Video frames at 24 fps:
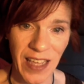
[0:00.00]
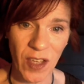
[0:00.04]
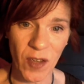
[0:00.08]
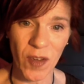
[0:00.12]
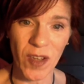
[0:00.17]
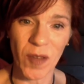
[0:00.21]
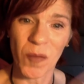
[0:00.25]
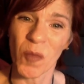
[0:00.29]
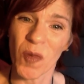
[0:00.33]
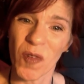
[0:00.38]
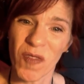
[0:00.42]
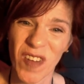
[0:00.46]
You
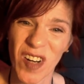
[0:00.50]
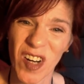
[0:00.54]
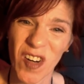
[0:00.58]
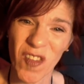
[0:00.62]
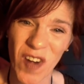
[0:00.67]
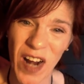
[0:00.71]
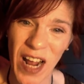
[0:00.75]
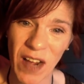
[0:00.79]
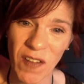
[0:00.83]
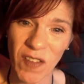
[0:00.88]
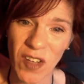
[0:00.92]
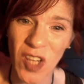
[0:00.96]
can move it
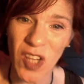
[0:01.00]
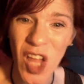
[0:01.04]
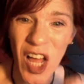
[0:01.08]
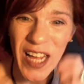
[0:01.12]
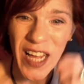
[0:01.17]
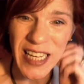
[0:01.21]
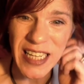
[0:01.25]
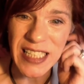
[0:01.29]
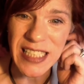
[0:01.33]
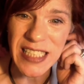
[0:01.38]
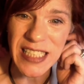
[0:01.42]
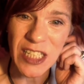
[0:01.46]
around a lot
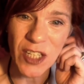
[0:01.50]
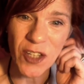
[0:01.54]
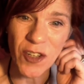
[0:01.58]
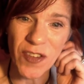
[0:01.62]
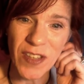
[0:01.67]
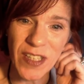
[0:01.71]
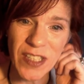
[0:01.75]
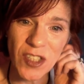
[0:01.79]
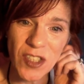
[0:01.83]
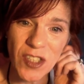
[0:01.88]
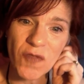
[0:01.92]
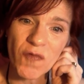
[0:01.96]
easier
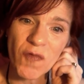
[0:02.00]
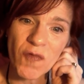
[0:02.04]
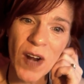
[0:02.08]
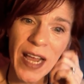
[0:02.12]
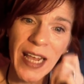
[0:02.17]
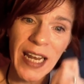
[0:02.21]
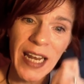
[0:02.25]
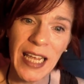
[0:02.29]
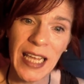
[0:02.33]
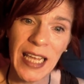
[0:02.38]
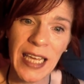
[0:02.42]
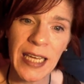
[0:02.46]
than
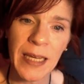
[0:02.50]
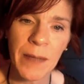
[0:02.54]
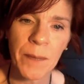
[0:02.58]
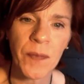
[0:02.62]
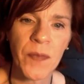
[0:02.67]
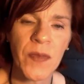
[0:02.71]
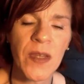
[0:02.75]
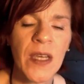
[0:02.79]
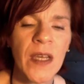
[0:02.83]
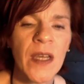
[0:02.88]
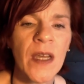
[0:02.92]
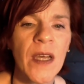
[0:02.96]
writing it.
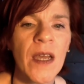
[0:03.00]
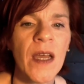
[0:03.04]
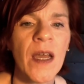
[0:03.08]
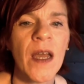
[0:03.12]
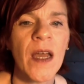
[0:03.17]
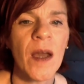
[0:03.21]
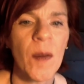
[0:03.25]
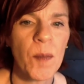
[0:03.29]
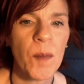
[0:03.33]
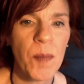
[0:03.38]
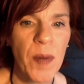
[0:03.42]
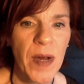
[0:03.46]

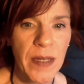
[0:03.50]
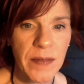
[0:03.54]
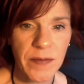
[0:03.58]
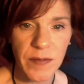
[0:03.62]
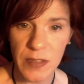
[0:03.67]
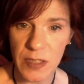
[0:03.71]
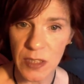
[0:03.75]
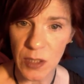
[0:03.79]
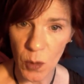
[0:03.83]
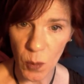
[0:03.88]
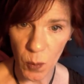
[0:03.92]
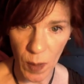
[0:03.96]
But
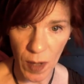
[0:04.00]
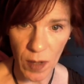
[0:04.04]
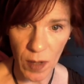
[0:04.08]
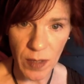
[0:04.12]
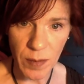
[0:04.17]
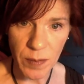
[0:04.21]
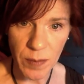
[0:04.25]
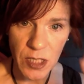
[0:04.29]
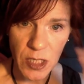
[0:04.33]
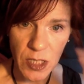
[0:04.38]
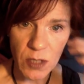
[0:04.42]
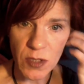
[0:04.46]
you're
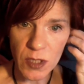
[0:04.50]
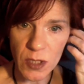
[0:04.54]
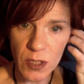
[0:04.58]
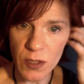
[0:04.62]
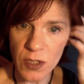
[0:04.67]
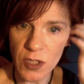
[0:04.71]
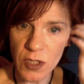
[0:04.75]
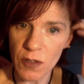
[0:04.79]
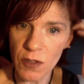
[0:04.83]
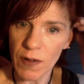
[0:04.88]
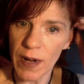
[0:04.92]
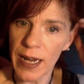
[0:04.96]
welcome to use
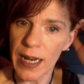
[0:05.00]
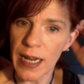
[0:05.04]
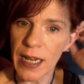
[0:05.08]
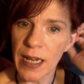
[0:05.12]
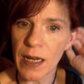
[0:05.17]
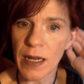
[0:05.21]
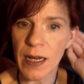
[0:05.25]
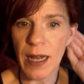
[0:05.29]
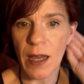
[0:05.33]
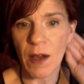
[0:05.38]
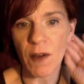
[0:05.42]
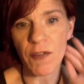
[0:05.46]
those to write it.
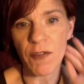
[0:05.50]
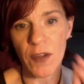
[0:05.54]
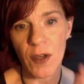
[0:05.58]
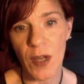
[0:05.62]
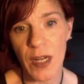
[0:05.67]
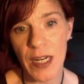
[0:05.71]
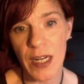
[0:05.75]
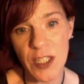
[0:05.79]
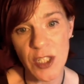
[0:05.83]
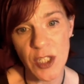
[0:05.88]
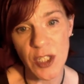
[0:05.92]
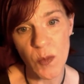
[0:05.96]
Now, if you're
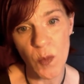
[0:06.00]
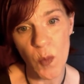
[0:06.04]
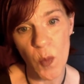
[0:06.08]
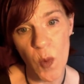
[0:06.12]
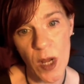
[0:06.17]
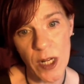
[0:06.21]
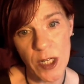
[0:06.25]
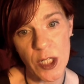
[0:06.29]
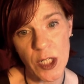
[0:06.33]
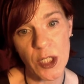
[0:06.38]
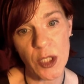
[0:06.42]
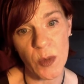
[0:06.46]
going to
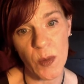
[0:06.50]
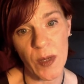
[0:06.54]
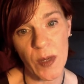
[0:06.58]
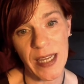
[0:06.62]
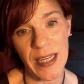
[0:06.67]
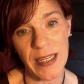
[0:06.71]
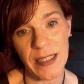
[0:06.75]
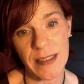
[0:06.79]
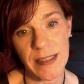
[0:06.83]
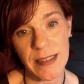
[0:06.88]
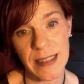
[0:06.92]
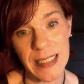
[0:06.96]
want to do
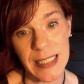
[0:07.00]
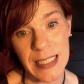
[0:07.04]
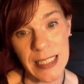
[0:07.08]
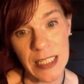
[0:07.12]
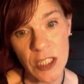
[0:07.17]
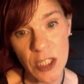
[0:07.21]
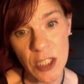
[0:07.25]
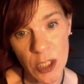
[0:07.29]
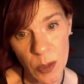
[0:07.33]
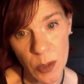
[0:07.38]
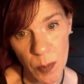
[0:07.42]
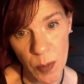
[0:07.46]
a
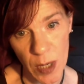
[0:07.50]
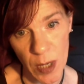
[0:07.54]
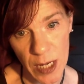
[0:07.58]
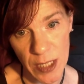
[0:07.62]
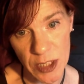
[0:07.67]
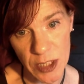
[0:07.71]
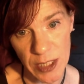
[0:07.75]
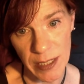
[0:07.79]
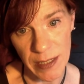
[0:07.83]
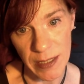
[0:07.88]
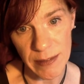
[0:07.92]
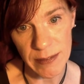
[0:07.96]
digital
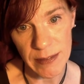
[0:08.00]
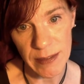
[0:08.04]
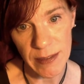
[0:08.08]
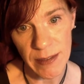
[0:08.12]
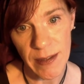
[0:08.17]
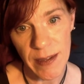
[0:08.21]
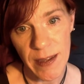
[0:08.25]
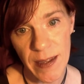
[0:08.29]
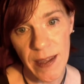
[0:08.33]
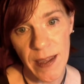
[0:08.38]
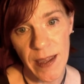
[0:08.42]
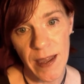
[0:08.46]
project,
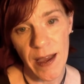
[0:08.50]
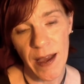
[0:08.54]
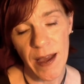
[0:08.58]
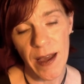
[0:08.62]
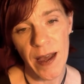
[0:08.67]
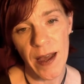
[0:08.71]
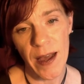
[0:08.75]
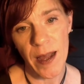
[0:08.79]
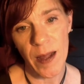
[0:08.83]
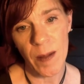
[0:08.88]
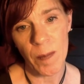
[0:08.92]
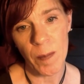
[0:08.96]

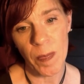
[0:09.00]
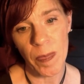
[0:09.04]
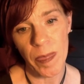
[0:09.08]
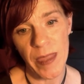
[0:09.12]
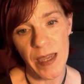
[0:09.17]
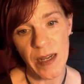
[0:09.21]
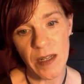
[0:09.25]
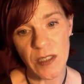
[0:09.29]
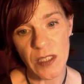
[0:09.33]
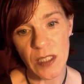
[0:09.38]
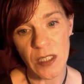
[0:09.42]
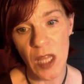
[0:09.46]

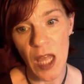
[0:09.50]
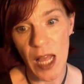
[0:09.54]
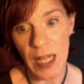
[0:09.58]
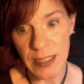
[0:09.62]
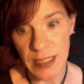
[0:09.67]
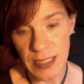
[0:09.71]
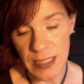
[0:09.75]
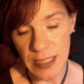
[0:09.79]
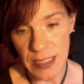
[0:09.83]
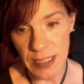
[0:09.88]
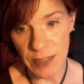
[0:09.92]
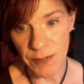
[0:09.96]
there's
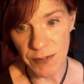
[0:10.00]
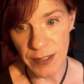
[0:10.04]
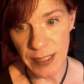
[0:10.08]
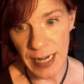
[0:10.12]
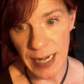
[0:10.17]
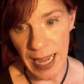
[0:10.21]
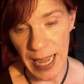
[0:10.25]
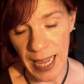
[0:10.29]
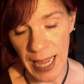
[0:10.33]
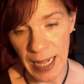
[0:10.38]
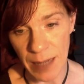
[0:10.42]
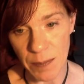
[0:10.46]
lots of different
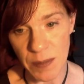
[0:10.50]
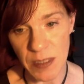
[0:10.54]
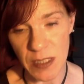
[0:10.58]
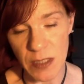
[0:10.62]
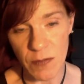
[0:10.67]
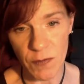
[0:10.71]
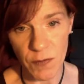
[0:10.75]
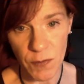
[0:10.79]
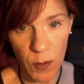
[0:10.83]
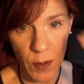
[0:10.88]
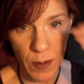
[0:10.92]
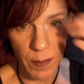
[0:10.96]
apps
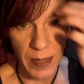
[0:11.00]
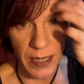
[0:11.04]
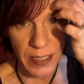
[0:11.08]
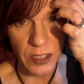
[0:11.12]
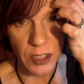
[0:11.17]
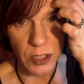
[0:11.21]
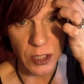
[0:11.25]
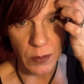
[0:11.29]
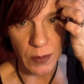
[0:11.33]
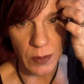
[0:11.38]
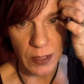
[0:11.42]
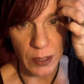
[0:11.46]
and
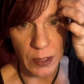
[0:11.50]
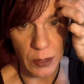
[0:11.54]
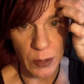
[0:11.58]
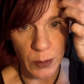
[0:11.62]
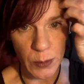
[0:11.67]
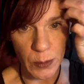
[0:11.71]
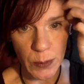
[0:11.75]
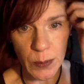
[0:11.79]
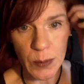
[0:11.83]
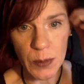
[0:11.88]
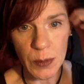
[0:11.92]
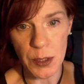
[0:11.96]
formats you can
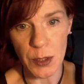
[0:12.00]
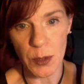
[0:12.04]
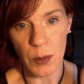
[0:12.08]
use.